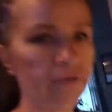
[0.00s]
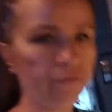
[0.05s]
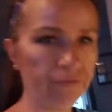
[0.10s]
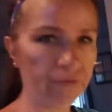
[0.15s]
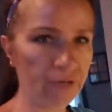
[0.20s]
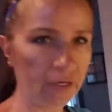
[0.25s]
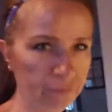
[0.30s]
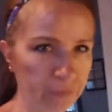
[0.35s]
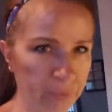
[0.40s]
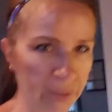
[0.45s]

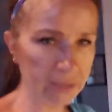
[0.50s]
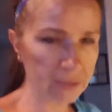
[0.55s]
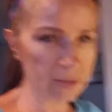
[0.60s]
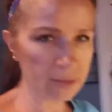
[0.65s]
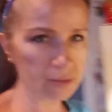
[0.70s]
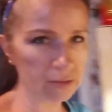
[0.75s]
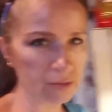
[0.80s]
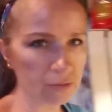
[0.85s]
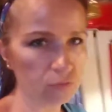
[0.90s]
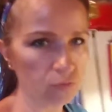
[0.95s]
5
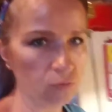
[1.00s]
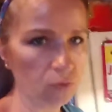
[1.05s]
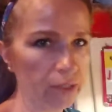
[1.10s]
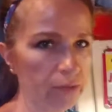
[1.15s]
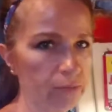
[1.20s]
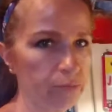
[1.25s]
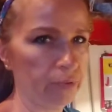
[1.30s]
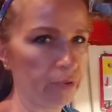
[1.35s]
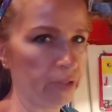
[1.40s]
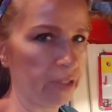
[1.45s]
pieces of
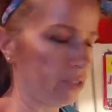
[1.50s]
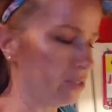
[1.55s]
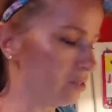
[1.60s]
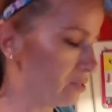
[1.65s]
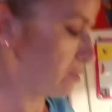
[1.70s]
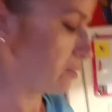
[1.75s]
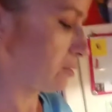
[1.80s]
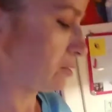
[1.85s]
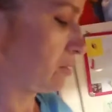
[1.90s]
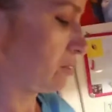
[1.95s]
white
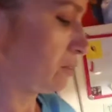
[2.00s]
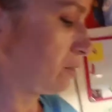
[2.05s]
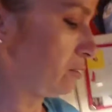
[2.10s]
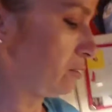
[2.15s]
breast,